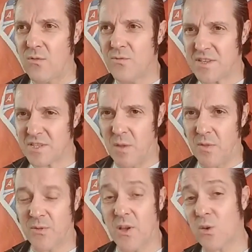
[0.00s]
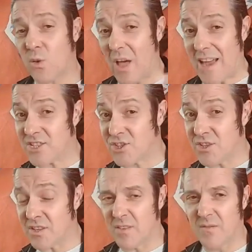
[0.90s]
this month last
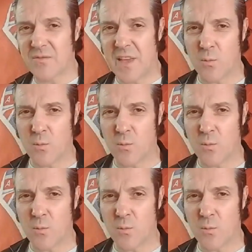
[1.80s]
year that